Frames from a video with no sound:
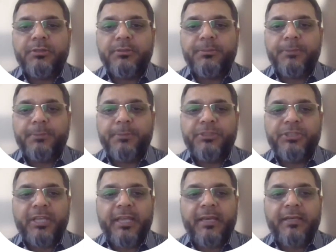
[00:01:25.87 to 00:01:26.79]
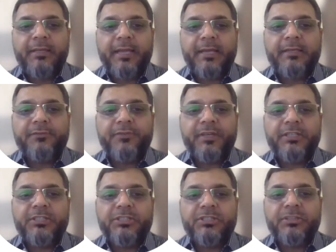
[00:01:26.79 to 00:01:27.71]
purpose and that
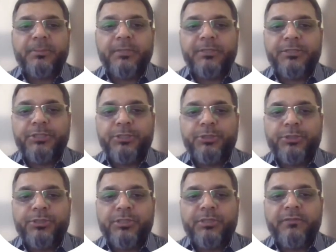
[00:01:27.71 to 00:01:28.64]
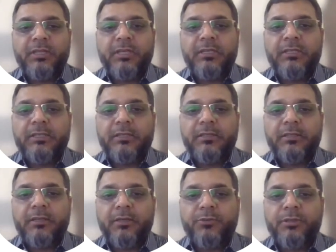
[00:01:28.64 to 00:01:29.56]
affect its ability to achieve the intended
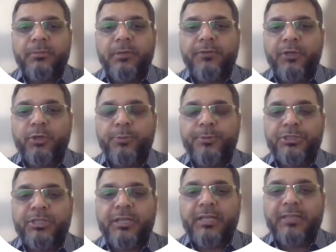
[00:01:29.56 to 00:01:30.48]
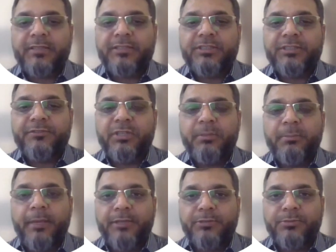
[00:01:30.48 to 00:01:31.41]
outcome of occupational health and safety
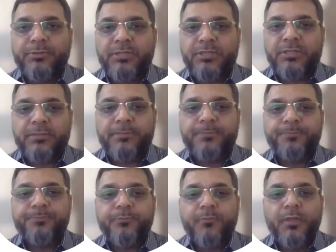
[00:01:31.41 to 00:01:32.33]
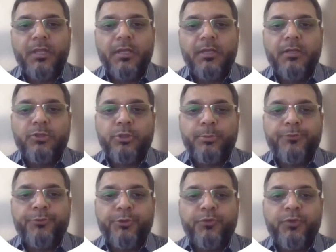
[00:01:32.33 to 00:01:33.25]
management system. So
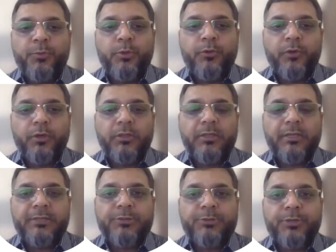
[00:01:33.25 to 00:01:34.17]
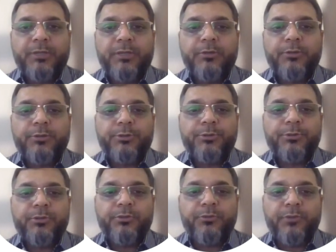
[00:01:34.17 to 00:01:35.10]
before we move on, let's quickly go through
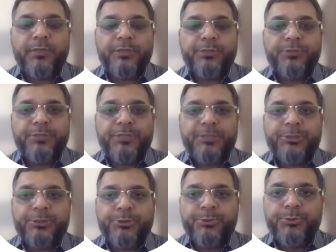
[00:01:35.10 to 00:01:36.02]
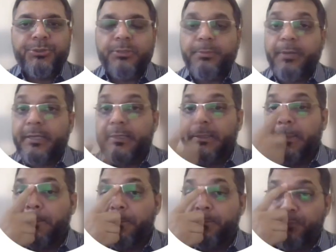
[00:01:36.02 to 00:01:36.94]
the words which are used by
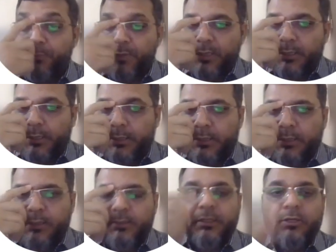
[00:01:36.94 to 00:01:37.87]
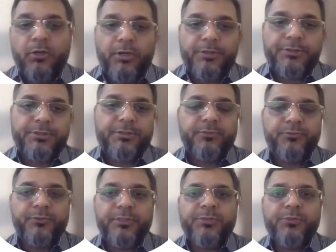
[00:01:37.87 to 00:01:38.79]
the clause.
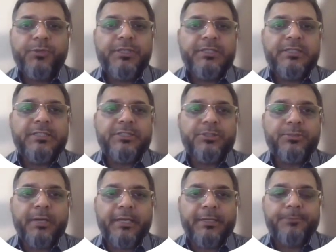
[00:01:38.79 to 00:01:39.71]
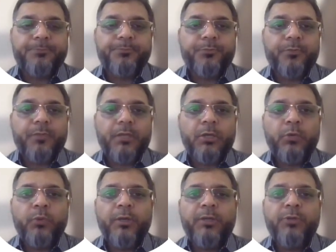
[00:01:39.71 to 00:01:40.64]
First word is determine. Now,
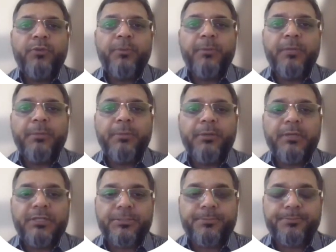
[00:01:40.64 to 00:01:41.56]
what do we mean by it